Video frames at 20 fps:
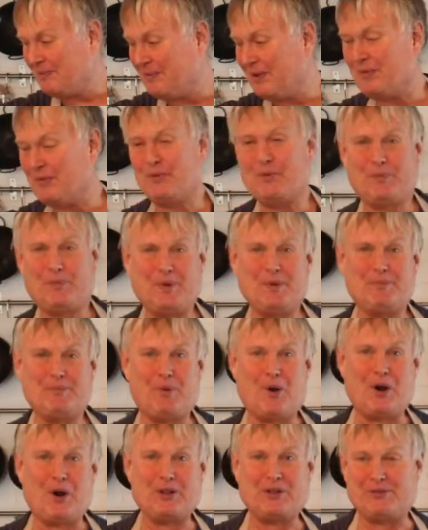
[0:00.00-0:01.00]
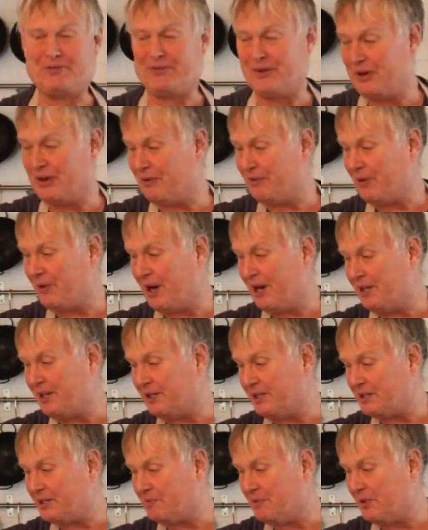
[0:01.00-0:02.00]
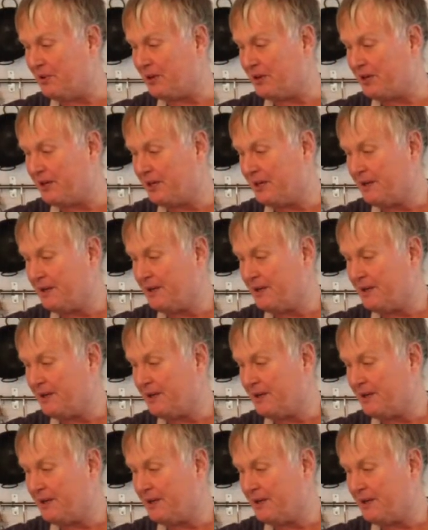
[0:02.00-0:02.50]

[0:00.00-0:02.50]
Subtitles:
been part of the fun of writing this book.